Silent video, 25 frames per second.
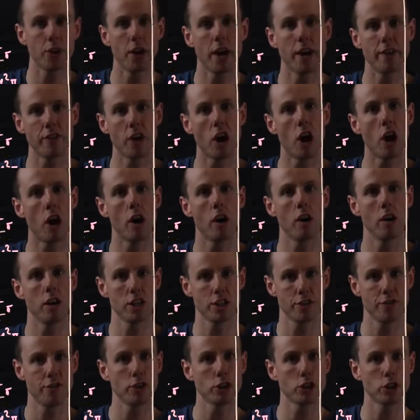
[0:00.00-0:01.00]
have r as
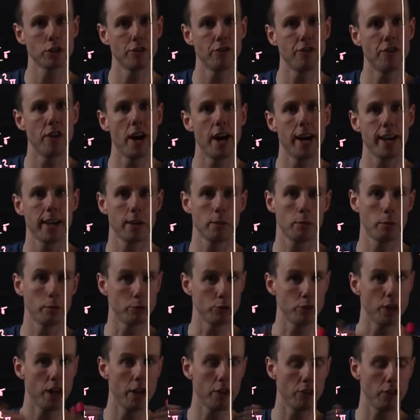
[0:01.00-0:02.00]
a function of phi. We
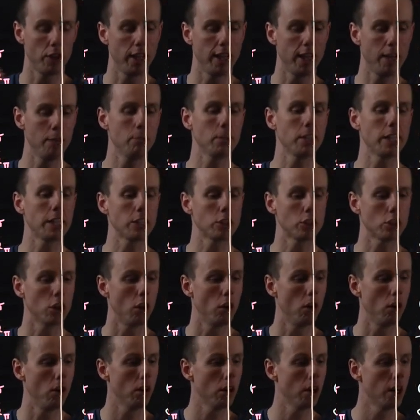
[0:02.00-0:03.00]
would rather eliminate
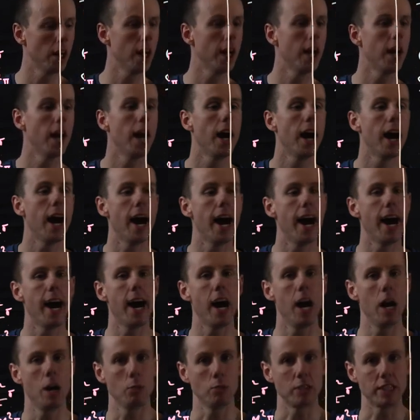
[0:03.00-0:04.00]
tau,
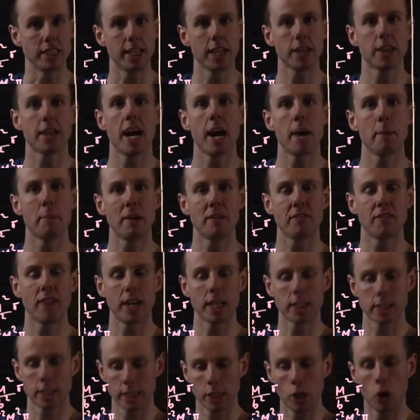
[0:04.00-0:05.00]
and we did that by
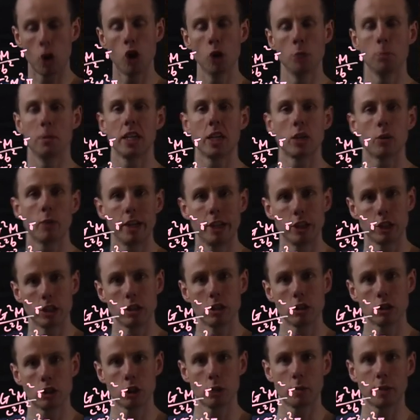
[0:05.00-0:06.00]
finding the orbit
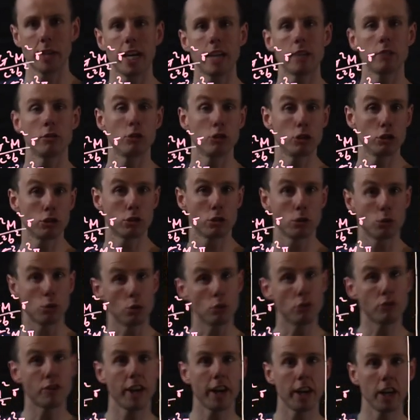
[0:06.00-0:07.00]
equation. So we introduced a
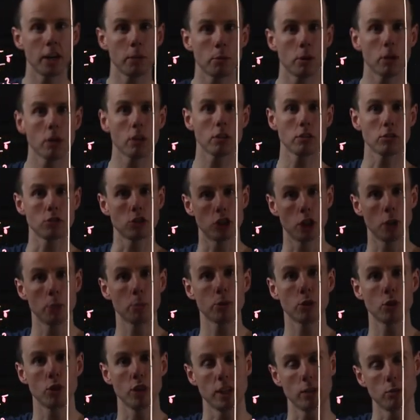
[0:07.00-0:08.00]
new variable,
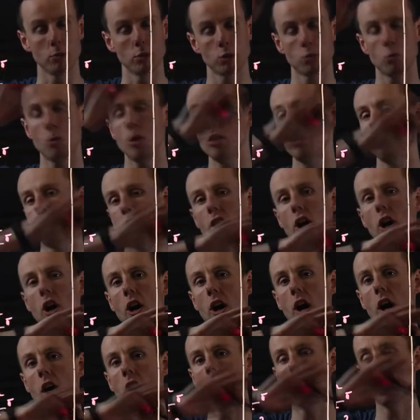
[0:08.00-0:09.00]
w equals 1 over
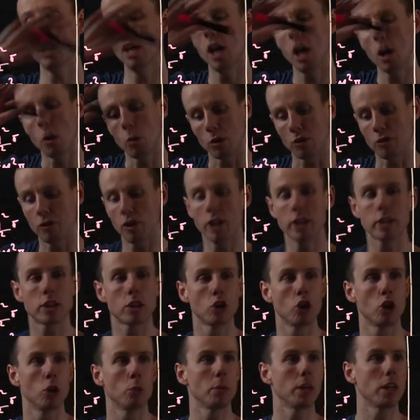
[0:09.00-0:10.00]
r, we find the
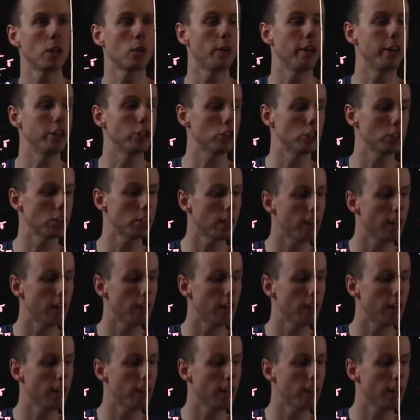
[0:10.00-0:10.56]
orbit equation,